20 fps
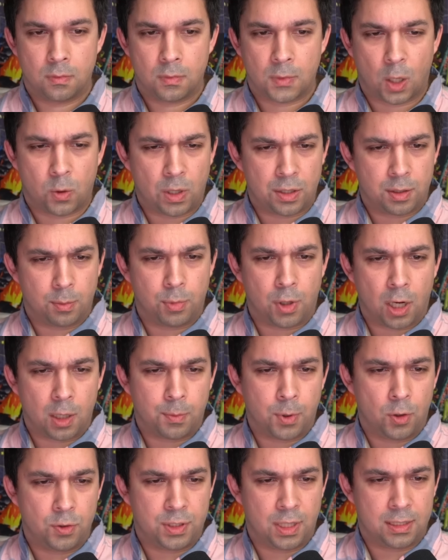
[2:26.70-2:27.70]
All right, the blog
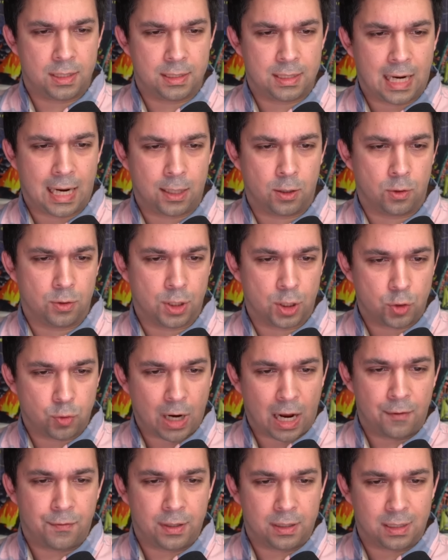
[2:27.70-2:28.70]
post is entitled
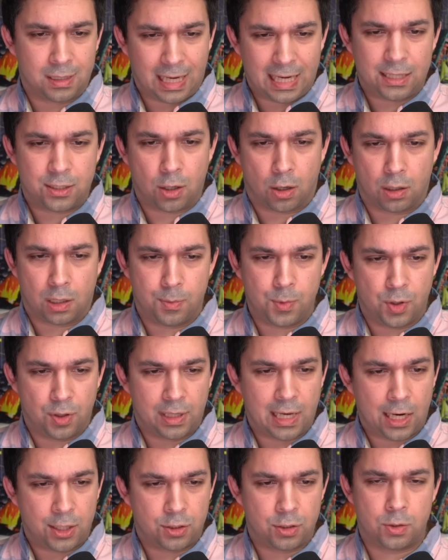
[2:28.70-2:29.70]
Traffic Lights Are
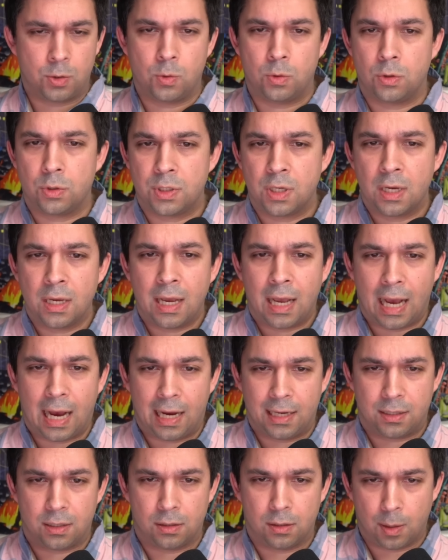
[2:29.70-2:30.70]
Communication Tools at
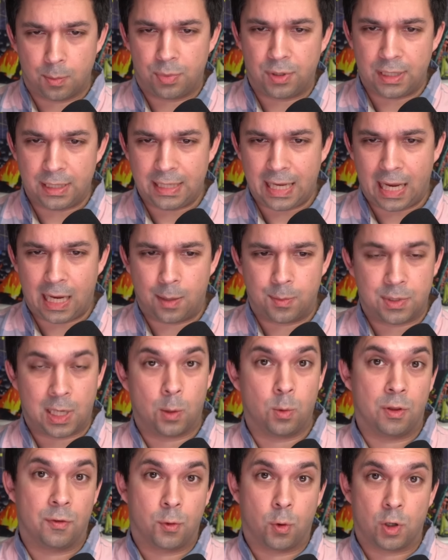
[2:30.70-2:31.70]
LeMorteGames. I
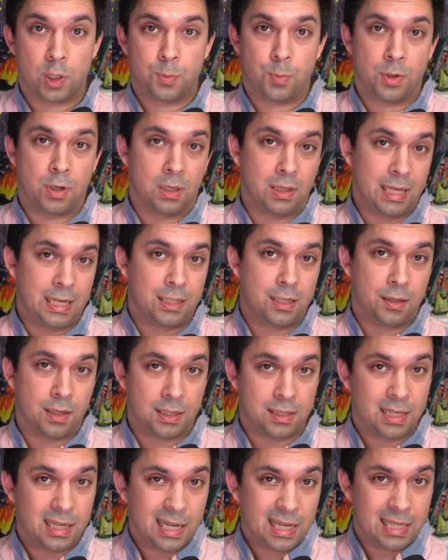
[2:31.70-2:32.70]
will, of course, put a link to this
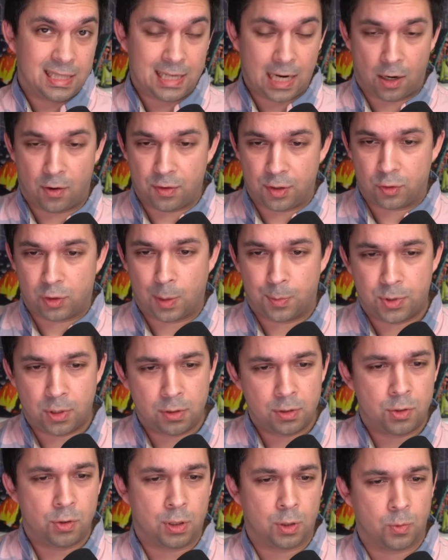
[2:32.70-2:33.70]
down in the description
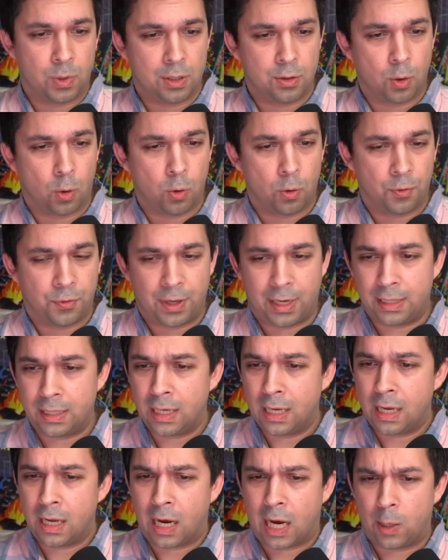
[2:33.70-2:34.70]
so you can read the whole thing.
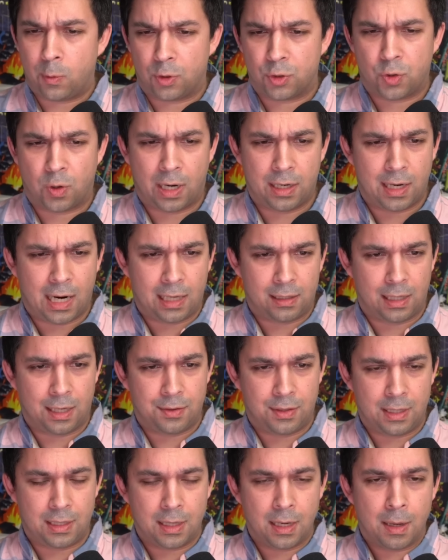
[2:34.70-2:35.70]
I will try and highlight
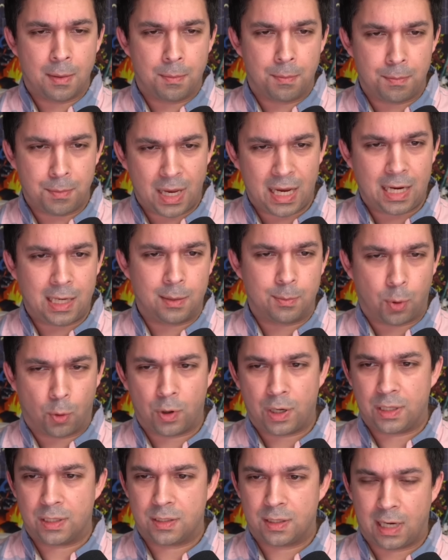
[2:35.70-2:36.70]
the main
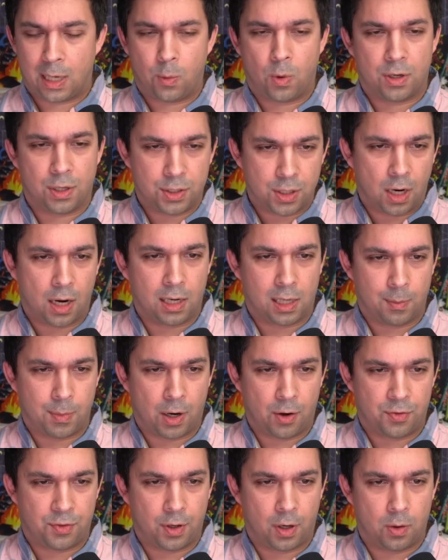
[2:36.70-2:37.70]
points that I want to talk
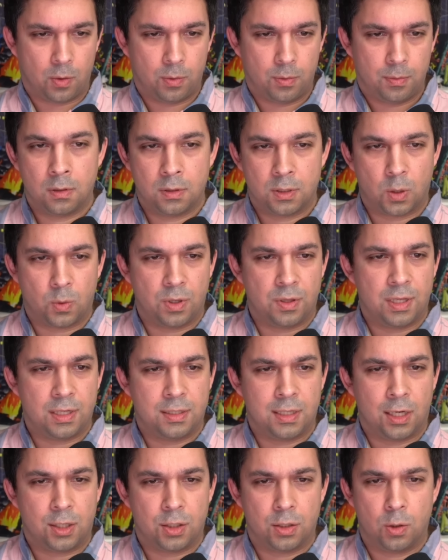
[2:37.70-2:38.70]
about, though. So in this
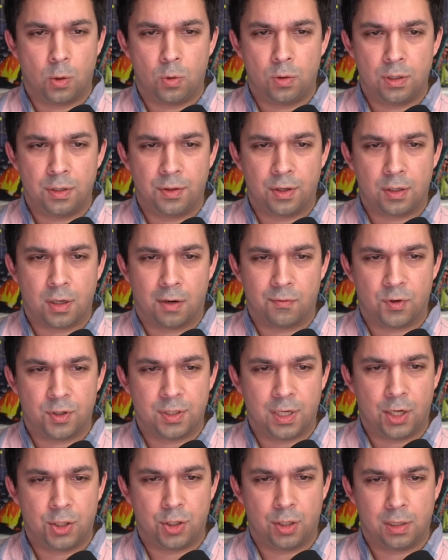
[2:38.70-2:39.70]
section, holding the
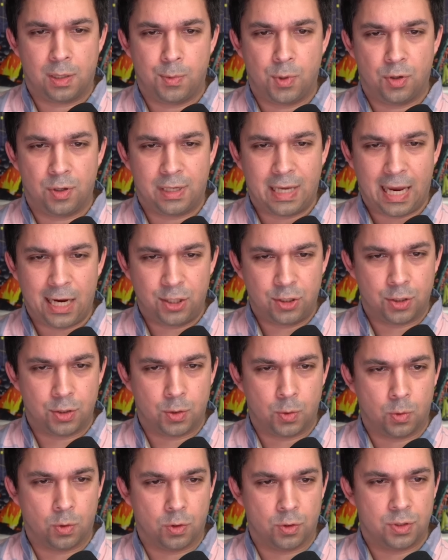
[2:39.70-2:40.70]
conversation communication
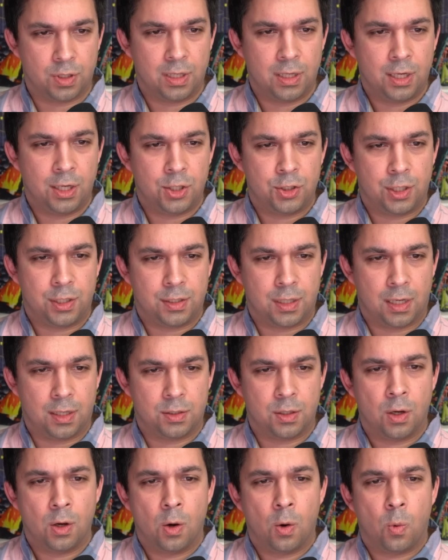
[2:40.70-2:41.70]
tools, she says,
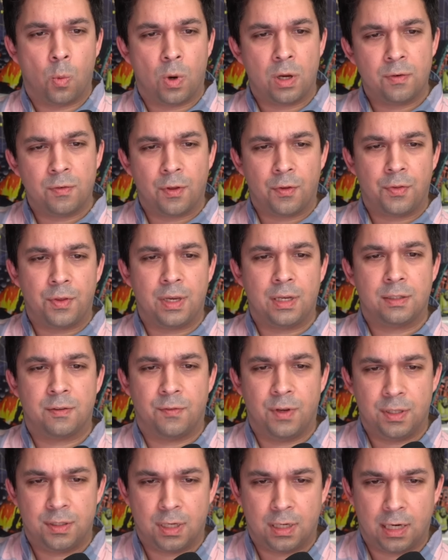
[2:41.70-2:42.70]
one of the things
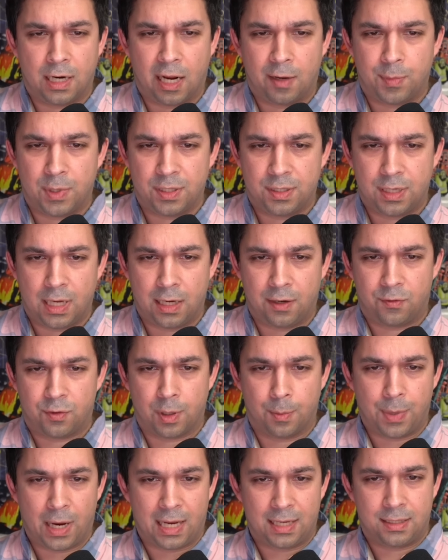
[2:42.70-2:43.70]
Vincent and I have been saying for the
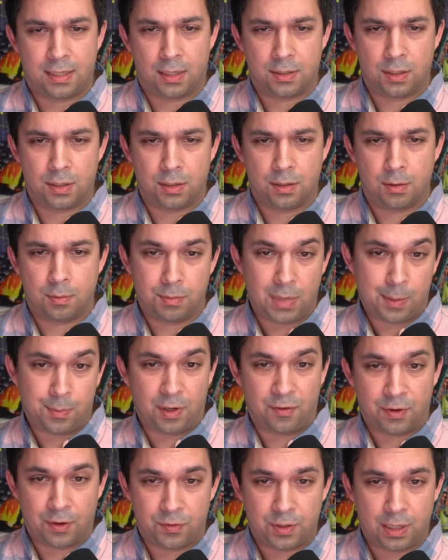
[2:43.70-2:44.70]
past dozen, maybe
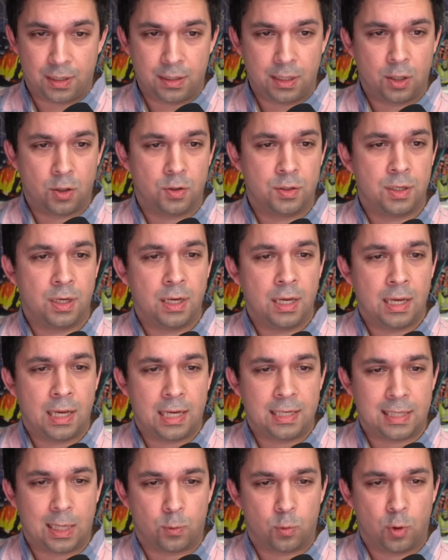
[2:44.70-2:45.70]
15 years, is
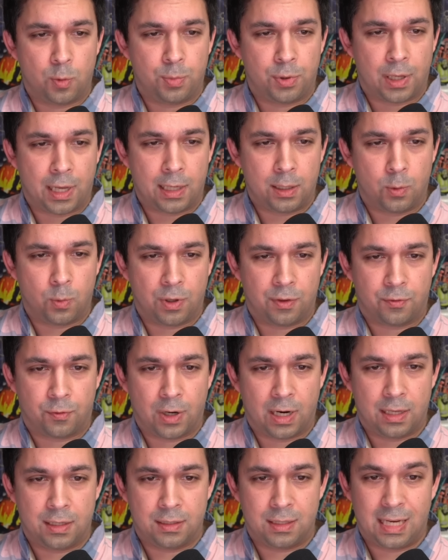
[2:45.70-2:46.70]
that role-playing with
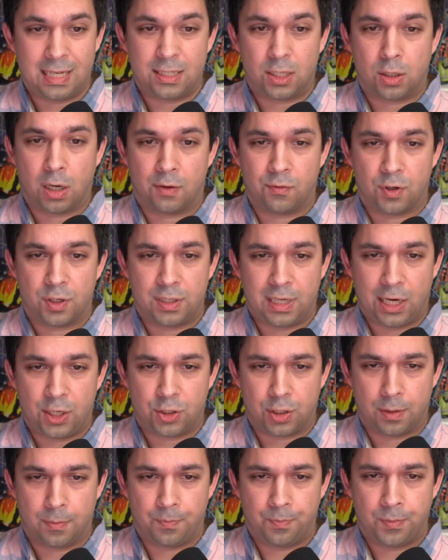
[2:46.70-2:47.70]
friends is a
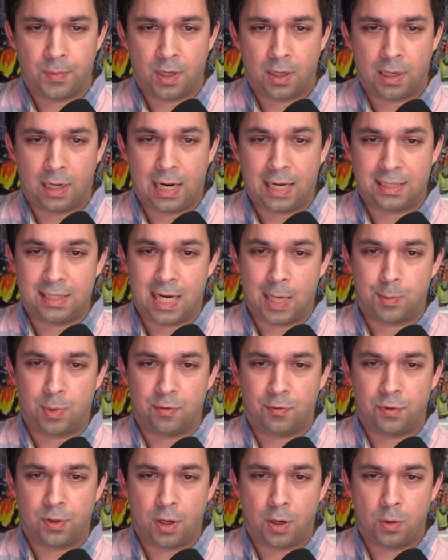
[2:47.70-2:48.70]
conversation. It has an ebb and
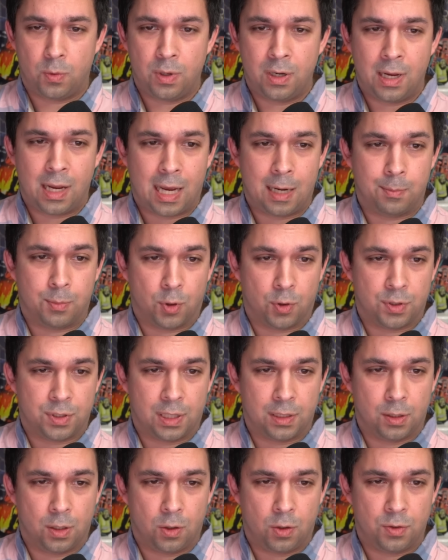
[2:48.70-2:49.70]
flow, and bursts and
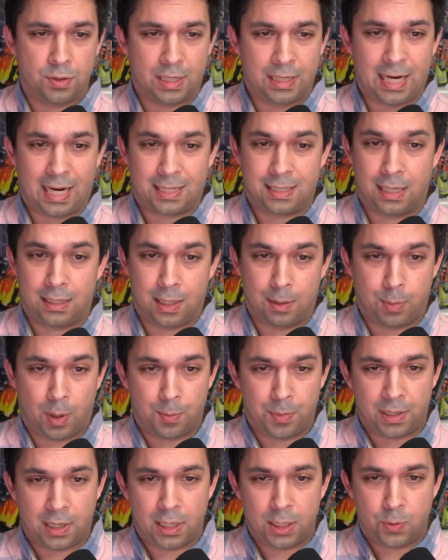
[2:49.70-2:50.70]
lulls, and accidentally
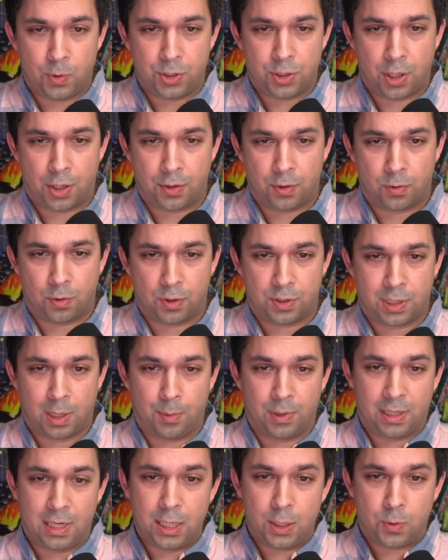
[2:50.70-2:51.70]
bumping into each other or
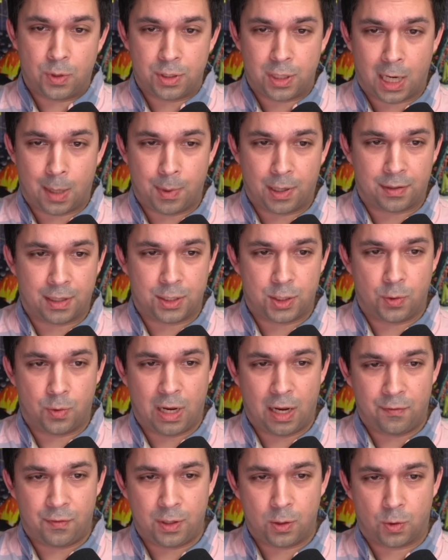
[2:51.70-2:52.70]
stumbling into a topic that's too
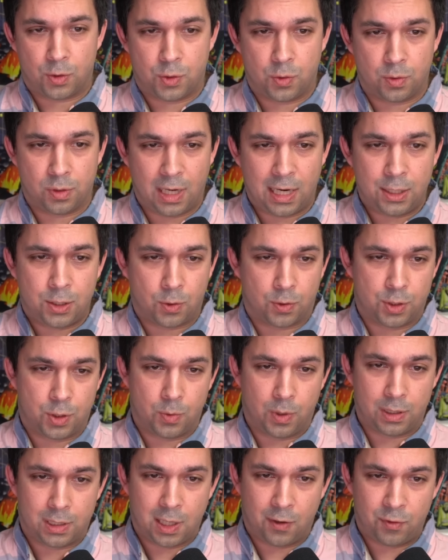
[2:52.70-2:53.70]
heavy or too light or too
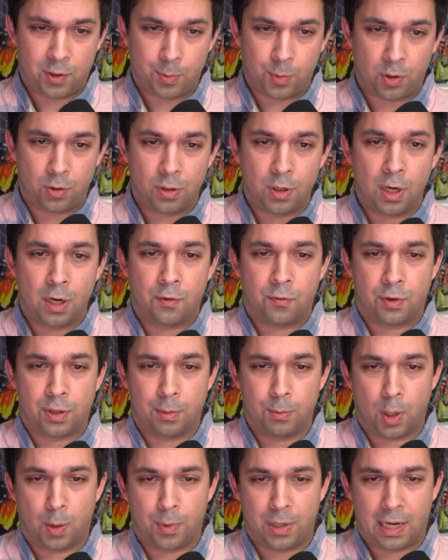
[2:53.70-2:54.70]
uncomfortable for the
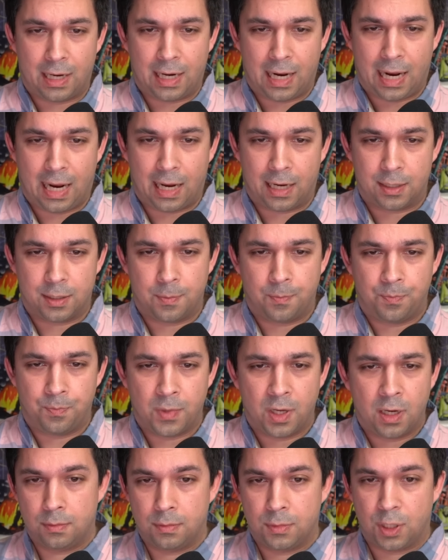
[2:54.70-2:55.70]
moment at hand.
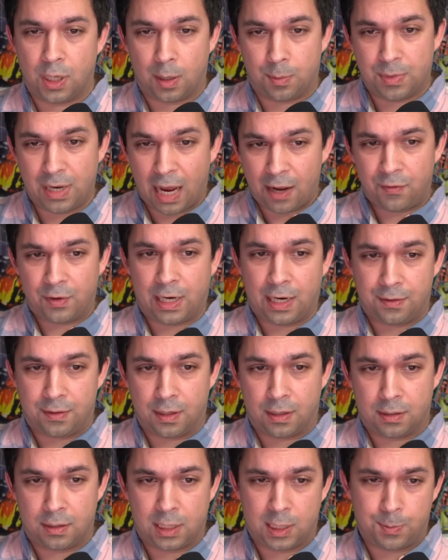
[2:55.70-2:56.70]
To help navigate
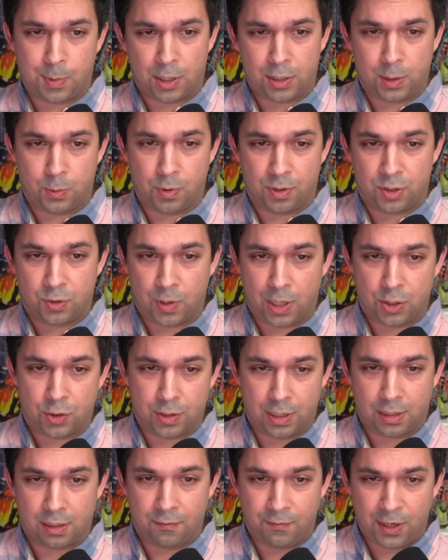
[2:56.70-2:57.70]
this, especially with strangers at
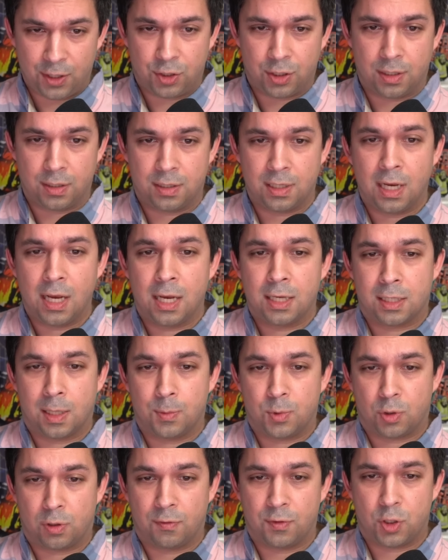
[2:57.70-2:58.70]
conventions, some
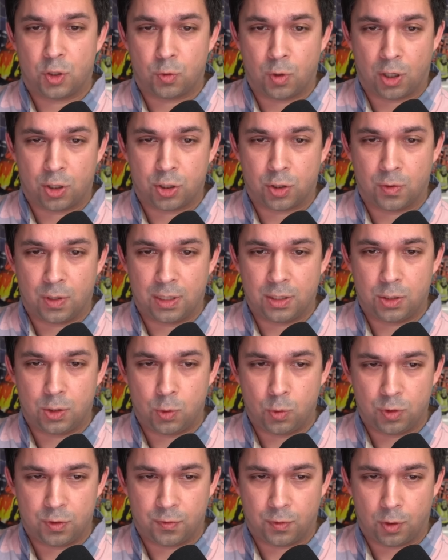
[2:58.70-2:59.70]
sort of structure is
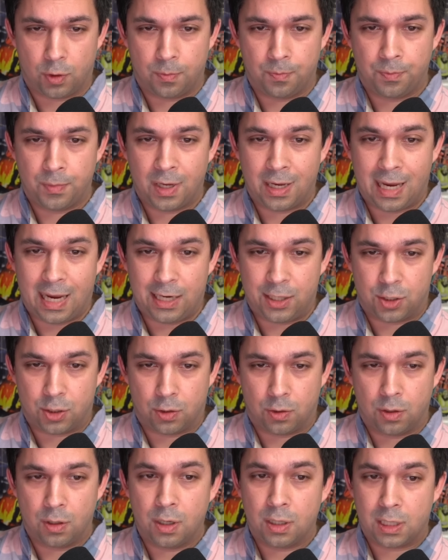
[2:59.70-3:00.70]
useful.
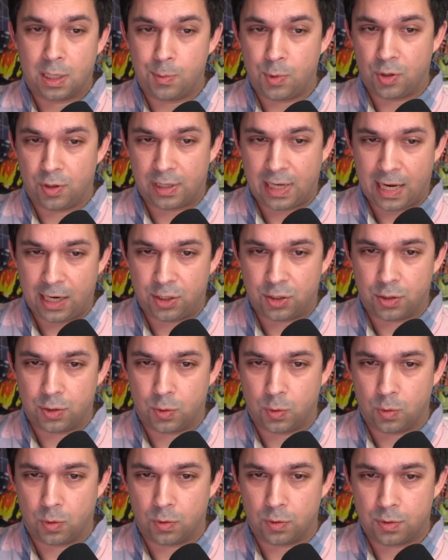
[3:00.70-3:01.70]
Enter communication
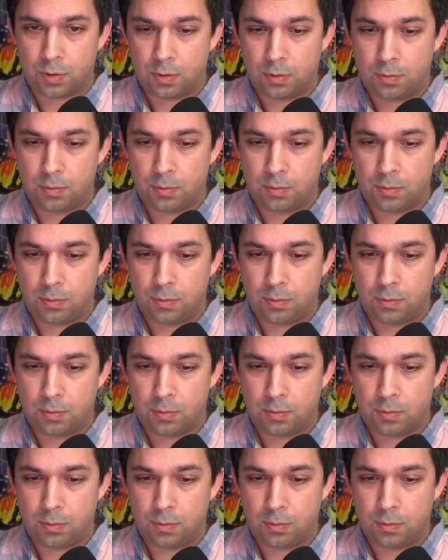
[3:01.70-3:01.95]
tools.